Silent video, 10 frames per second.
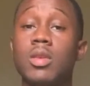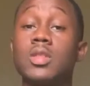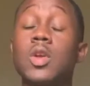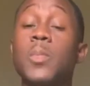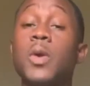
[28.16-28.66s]

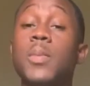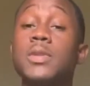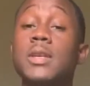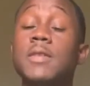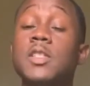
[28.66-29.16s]
So the
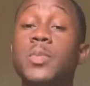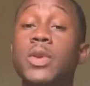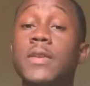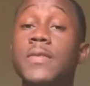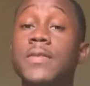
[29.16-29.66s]
purpose of this
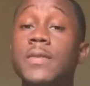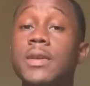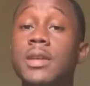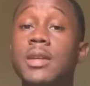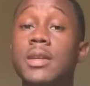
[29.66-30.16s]
brief
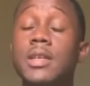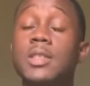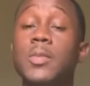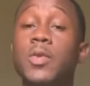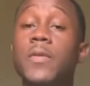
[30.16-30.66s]

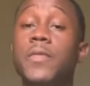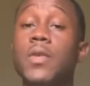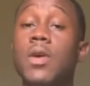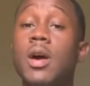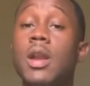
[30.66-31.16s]
is to brief
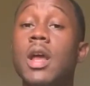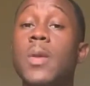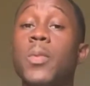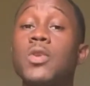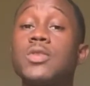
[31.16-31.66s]
you on
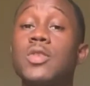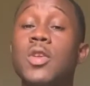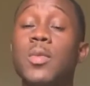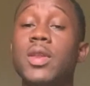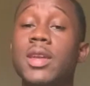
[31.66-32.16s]
interpersonal
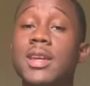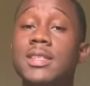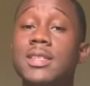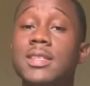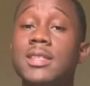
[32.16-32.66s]

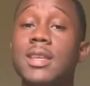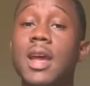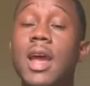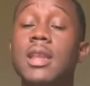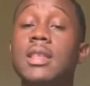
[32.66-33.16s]
communications
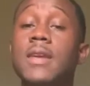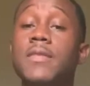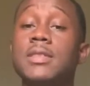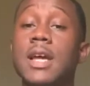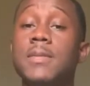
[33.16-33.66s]
and the
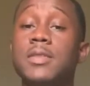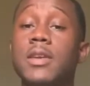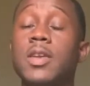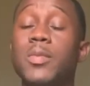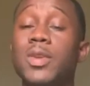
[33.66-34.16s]
different types
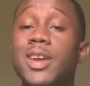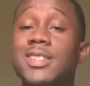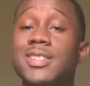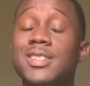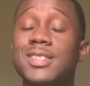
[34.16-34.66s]
of
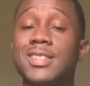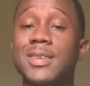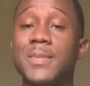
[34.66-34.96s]
communications.